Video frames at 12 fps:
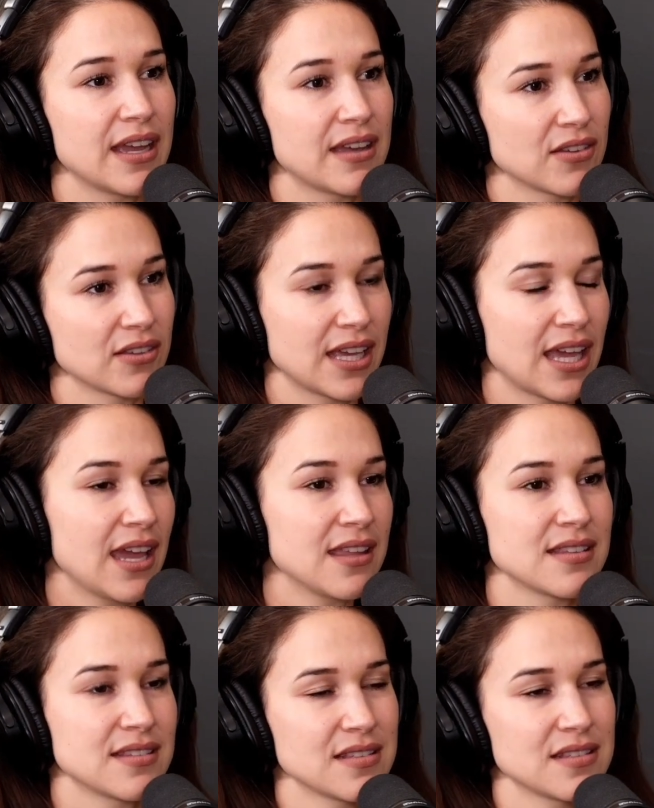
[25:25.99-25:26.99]
And they're like, hey,
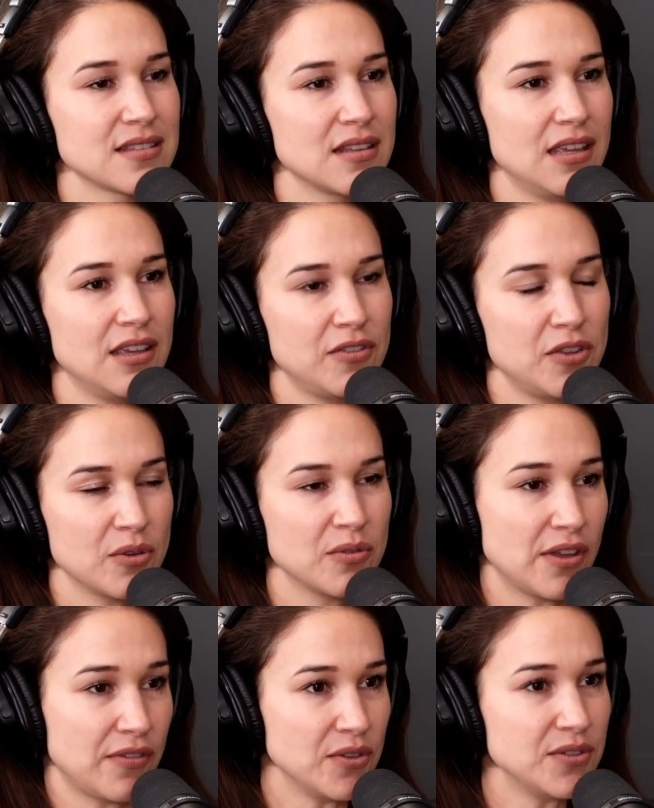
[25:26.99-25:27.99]
this is, if
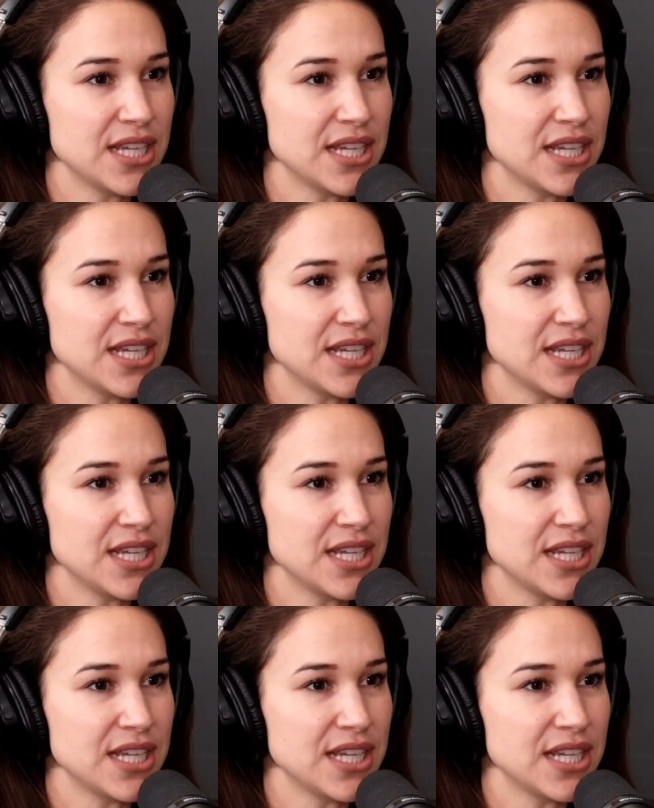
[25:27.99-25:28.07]
you